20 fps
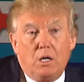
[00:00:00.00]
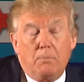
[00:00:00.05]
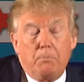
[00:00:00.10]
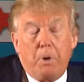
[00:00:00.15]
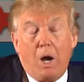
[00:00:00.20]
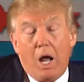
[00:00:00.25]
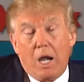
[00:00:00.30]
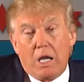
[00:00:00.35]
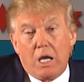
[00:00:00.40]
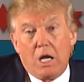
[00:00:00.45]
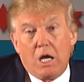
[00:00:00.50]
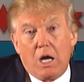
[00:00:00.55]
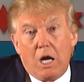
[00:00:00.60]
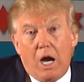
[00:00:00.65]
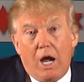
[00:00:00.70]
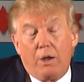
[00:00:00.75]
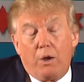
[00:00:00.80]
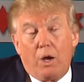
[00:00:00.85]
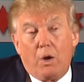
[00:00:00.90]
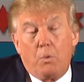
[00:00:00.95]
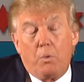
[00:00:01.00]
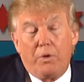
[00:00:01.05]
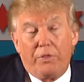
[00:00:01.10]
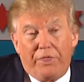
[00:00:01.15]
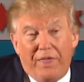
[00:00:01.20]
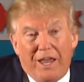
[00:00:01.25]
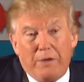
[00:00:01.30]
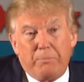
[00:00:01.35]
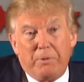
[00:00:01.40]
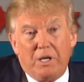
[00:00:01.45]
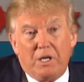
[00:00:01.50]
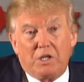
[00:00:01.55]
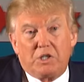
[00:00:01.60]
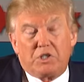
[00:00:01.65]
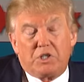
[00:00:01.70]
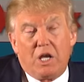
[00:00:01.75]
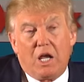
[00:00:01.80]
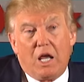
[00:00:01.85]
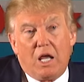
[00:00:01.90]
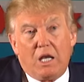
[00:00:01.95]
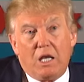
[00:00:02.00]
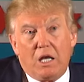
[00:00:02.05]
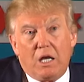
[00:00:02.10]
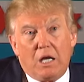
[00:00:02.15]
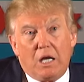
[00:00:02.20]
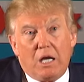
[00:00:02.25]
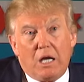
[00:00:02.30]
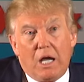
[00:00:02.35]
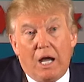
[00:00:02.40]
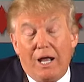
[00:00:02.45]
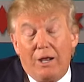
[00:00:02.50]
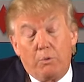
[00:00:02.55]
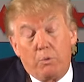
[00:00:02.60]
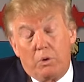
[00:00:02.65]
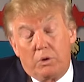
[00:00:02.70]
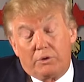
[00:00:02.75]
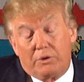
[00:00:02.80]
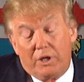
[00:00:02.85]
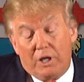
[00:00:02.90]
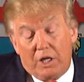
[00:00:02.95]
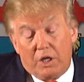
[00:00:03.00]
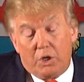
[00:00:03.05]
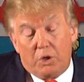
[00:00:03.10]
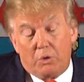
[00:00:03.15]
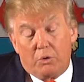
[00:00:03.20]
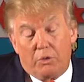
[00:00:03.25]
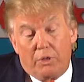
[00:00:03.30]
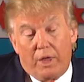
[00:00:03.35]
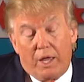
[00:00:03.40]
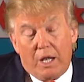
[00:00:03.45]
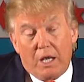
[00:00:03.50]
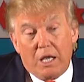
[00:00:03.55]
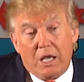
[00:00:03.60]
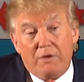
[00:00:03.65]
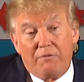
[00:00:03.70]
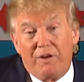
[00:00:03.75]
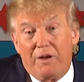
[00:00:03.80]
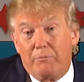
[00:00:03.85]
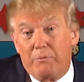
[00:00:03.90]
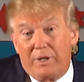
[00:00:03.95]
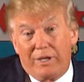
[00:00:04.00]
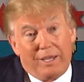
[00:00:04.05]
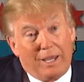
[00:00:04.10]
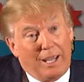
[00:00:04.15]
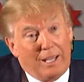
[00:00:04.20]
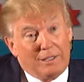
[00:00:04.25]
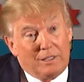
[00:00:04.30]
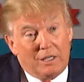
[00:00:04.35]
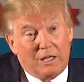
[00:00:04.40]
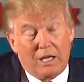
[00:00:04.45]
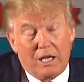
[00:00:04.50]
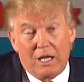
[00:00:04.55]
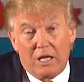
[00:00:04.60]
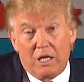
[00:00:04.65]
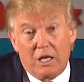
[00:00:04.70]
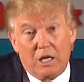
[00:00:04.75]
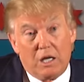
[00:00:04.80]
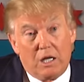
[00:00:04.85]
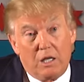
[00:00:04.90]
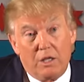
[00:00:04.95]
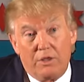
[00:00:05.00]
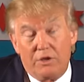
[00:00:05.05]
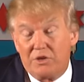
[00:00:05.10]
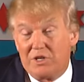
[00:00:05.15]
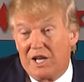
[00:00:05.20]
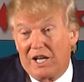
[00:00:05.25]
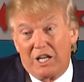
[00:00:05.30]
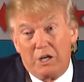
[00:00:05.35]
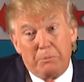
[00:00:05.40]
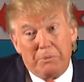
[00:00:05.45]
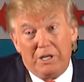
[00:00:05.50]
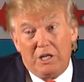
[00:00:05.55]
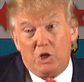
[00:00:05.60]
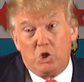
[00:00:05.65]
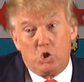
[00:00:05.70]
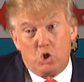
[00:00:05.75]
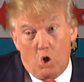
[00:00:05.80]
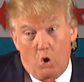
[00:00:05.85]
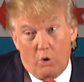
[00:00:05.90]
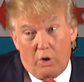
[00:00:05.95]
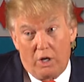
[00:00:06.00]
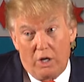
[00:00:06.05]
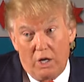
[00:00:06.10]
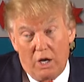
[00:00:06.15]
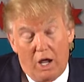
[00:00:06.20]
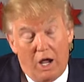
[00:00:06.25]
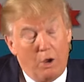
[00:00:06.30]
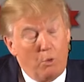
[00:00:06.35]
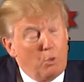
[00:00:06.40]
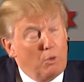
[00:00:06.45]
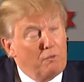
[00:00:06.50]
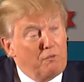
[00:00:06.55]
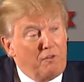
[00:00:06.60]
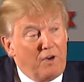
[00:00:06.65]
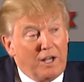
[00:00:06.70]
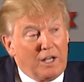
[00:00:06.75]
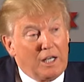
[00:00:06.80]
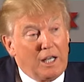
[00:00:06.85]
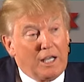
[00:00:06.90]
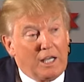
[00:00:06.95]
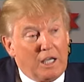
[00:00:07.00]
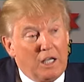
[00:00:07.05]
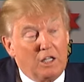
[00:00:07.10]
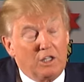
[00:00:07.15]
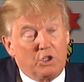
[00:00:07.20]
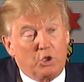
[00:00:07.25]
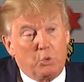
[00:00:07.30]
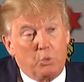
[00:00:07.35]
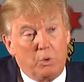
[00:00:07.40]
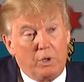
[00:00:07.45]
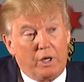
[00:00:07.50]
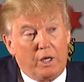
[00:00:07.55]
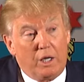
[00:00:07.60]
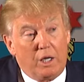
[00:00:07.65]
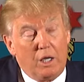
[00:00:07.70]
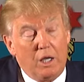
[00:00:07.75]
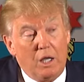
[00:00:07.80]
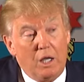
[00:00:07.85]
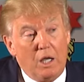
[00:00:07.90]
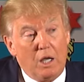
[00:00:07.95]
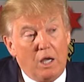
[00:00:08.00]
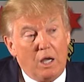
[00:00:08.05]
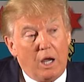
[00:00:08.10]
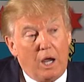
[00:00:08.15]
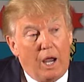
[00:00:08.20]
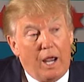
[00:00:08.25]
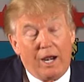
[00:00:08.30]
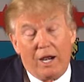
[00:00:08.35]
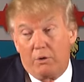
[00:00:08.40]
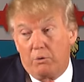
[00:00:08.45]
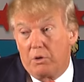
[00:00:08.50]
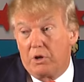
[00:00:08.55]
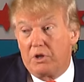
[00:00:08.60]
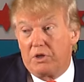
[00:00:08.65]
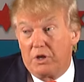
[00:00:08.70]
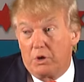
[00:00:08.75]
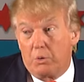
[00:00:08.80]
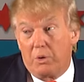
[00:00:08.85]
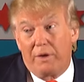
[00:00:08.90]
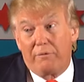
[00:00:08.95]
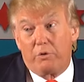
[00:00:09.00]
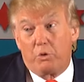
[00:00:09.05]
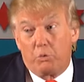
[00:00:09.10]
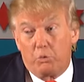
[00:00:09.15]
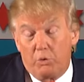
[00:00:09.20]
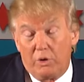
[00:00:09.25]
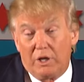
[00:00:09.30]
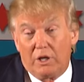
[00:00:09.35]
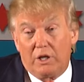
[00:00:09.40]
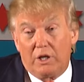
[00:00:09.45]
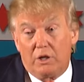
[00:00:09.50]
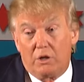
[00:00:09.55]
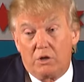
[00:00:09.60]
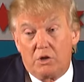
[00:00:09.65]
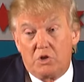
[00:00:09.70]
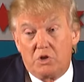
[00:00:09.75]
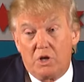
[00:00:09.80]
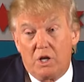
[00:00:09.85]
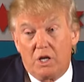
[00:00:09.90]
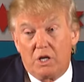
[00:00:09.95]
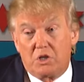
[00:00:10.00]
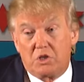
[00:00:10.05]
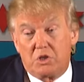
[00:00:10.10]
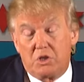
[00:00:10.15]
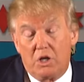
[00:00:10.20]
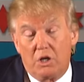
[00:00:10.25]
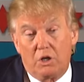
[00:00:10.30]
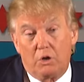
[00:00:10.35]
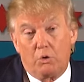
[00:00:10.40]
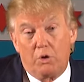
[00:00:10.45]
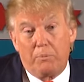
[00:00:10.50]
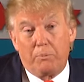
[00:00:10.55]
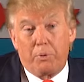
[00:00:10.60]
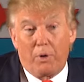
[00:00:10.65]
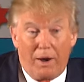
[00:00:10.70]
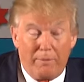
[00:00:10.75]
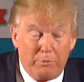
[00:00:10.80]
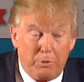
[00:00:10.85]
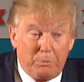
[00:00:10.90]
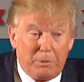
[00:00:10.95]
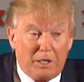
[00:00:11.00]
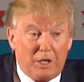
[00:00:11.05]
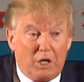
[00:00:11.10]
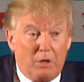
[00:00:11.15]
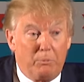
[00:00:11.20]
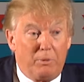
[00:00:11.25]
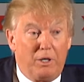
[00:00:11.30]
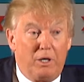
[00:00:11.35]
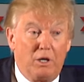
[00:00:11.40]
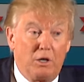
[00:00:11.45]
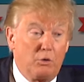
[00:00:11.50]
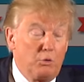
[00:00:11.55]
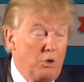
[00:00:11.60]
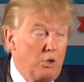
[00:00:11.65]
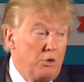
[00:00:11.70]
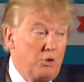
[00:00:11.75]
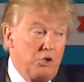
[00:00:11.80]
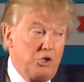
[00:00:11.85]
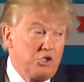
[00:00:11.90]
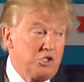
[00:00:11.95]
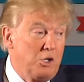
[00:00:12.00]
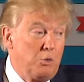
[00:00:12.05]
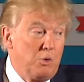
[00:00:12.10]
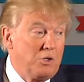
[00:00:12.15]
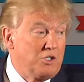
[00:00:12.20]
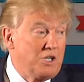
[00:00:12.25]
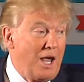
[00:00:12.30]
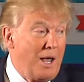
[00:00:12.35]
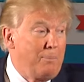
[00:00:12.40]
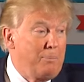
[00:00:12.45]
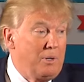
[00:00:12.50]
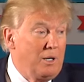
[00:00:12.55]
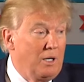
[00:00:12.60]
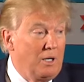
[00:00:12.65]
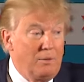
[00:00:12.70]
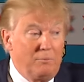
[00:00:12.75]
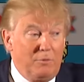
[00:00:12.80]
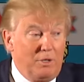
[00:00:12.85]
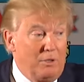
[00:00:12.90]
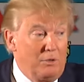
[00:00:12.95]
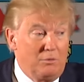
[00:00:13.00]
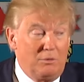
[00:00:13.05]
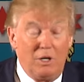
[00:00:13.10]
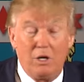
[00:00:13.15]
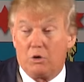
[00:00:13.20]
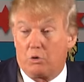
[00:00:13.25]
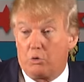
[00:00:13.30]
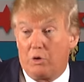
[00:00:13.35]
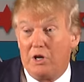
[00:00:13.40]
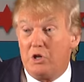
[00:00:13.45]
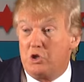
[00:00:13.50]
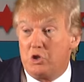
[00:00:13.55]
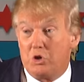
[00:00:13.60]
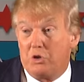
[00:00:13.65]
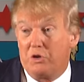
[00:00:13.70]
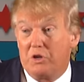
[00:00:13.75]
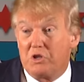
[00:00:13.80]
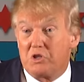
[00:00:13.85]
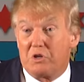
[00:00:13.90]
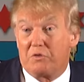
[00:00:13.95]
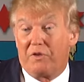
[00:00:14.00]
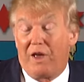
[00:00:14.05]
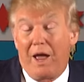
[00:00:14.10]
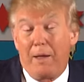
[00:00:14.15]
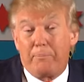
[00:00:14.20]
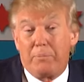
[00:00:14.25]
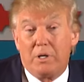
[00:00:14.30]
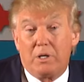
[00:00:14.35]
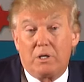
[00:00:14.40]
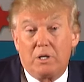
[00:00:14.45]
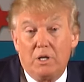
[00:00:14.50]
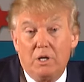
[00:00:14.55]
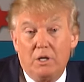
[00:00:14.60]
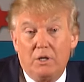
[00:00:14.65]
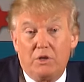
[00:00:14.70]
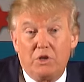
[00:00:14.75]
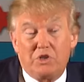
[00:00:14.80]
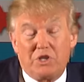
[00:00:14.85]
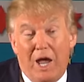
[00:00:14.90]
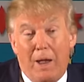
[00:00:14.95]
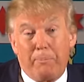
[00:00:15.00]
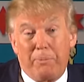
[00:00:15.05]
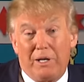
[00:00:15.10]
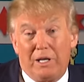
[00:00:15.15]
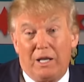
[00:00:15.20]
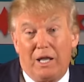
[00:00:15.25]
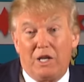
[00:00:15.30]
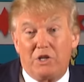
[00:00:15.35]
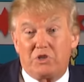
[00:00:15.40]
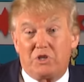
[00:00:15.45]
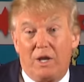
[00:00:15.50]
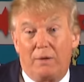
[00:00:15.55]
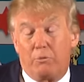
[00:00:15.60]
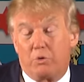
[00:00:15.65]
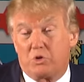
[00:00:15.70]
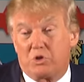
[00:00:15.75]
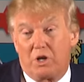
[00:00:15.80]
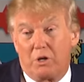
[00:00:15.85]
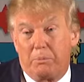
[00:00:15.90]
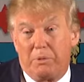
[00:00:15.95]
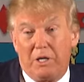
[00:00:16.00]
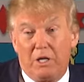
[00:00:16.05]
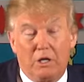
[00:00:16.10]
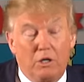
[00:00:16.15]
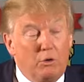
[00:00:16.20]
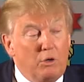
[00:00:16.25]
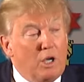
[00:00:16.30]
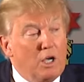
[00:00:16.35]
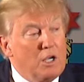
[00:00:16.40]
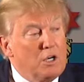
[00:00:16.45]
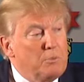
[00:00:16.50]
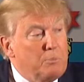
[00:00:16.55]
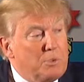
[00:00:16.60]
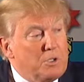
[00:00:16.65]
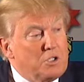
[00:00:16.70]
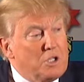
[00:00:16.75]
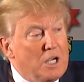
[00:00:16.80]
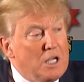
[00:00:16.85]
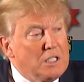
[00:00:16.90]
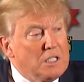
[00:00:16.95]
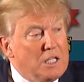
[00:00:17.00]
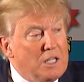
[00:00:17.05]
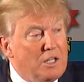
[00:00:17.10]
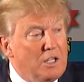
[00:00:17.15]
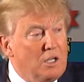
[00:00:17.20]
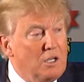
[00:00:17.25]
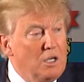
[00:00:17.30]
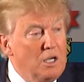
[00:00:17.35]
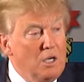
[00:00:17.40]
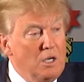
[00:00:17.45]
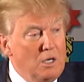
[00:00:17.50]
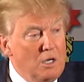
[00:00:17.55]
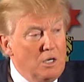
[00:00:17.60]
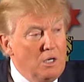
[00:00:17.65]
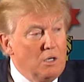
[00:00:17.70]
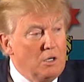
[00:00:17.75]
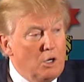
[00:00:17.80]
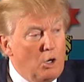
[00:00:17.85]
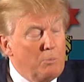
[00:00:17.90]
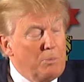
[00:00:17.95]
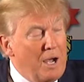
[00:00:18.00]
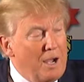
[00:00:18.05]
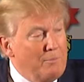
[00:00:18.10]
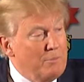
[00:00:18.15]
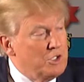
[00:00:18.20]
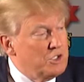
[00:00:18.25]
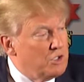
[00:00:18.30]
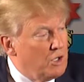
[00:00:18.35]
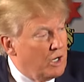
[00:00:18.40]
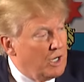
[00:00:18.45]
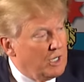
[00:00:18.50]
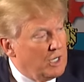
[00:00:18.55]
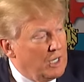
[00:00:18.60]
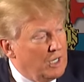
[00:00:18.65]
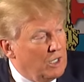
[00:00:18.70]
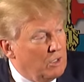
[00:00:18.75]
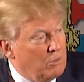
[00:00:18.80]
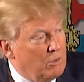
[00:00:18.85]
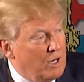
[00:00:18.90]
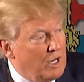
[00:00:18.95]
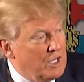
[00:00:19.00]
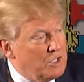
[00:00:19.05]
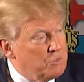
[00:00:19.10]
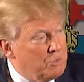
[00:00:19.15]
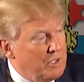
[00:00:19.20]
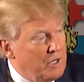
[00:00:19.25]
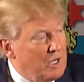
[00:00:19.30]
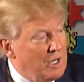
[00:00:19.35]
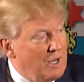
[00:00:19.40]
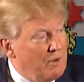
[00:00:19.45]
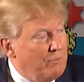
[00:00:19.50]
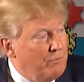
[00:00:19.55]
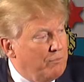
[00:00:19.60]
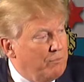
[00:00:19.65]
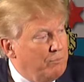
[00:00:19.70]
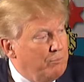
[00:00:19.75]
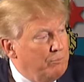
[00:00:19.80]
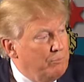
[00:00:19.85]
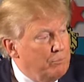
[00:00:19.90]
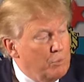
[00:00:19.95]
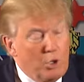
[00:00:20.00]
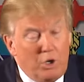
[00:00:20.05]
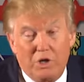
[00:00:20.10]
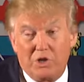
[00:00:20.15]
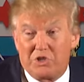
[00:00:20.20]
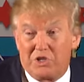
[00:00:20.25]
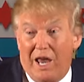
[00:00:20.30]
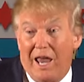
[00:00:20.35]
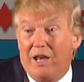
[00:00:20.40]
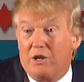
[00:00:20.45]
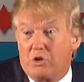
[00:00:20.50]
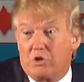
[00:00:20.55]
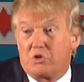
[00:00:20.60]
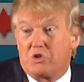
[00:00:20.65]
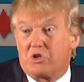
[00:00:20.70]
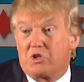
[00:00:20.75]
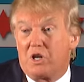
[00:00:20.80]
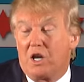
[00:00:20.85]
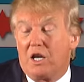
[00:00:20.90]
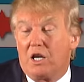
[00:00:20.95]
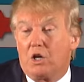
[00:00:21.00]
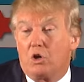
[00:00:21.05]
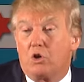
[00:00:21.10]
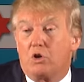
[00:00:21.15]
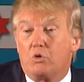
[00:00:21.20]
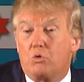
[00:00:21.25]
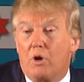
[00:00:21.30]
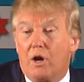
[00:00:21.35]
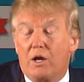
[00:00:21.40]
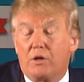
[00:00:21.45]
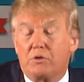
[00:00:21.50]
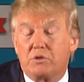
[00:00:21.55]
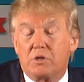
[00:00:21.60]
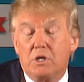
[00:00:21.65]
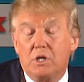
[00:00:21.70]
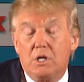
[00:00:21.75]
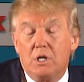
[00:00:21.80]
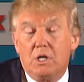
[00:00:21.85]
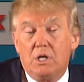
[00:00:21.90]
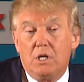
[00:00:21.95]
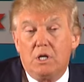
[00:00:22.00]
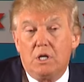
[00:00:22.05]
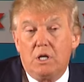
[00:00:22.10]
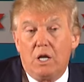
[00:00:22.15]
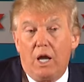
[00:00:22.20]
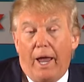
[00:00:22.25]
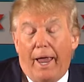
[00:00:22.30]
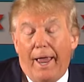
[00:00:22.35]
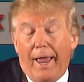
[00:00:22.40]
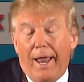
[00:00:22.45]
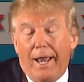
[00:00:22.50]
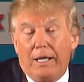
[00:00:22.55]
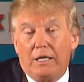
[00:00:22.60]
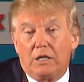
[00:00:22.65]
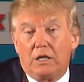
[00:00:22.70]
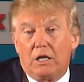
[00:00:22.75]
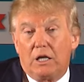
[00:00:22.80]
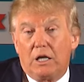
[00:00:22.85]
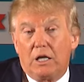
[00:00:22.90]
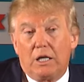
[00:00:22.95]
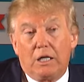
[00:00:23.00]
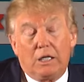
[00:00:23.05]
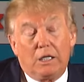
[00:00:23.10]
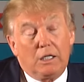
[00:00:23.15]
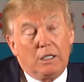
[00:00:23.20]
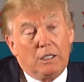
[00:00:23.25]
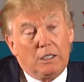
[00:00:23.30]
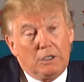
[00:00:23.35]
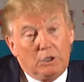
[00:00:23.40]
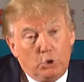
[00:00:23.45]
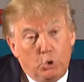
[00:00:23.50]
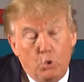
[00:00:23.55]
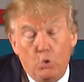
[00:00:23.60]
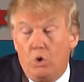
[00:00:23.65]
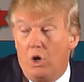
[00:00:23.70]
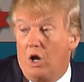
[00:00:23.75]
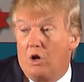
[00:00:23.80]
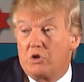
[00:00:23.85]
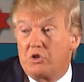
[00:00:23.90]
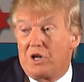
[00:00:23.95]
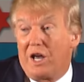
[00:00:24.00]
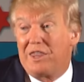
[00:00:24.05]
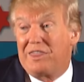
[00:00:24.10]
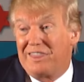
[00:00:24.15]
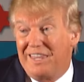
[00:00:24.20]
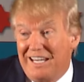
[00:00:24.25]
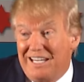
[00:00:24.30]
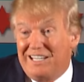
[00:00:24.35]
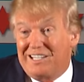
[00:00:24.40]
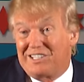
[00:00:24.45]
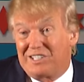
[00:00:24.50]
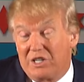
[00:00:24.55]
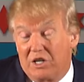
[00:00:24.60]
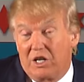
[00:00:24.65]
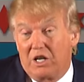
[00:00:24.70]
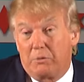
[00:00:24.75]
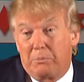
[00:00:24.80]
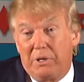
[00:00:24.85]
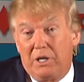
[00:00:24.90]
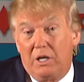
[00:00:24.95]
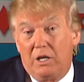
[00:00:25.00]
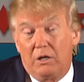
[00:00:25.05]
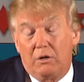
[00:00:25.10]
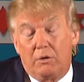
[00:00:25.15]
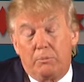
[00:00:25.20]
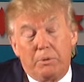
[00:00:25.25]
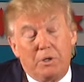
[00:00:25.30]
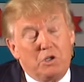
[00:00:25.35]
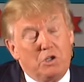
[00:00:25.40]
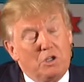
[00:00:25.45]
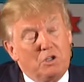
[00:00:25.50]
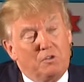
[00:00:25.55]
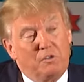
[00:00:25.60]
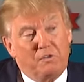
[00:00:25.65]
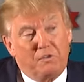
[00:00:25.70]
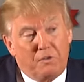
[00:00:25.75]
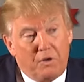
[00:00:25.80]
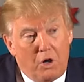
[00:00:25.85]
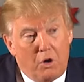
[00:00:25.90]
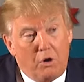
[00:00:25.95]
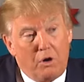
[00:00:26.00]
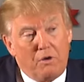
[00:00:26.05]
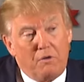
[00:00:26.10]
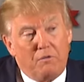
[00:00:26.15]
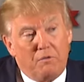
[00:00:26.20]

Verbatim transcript: But I, with that being said, uh, I will tell you that if I'm the candidate, there's not going to be any choking. I will fight like hell to win it. And I really think we have a really good chance. Hillary, probably it'll be Hillary, although you see what's happening. I mean, you know, crazier things have happened. This happened last time. It was going to be Hillary 100%, and then Obama started getting crowds, when they have Bernie Sanders is getting good crowds. And uh, who knows? I think it's still going to be Hillary, but she's very,